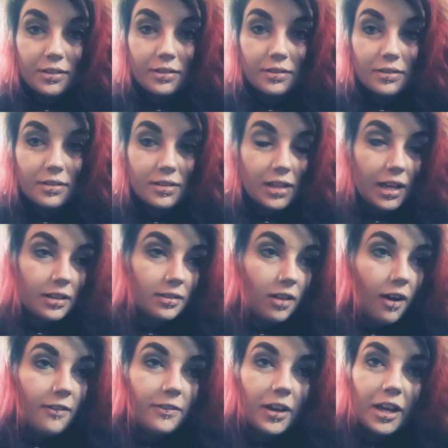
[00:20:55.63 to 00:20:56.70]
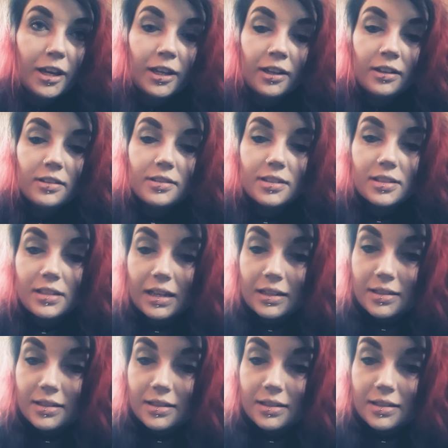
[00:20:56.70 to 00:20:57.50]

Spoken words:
stay loving, stay